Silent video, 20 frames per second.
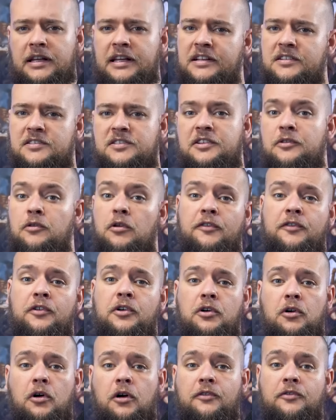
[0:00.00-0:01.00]
He is the author
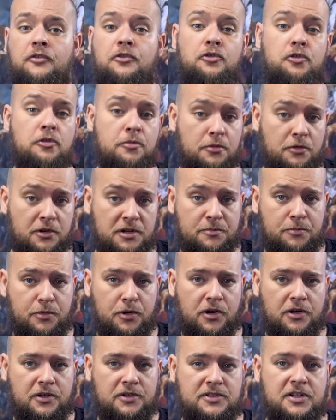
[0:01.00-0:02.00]
of numerous
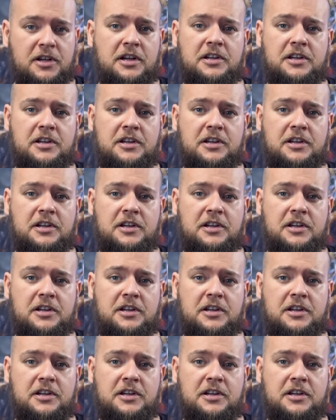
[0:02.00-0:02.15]
books,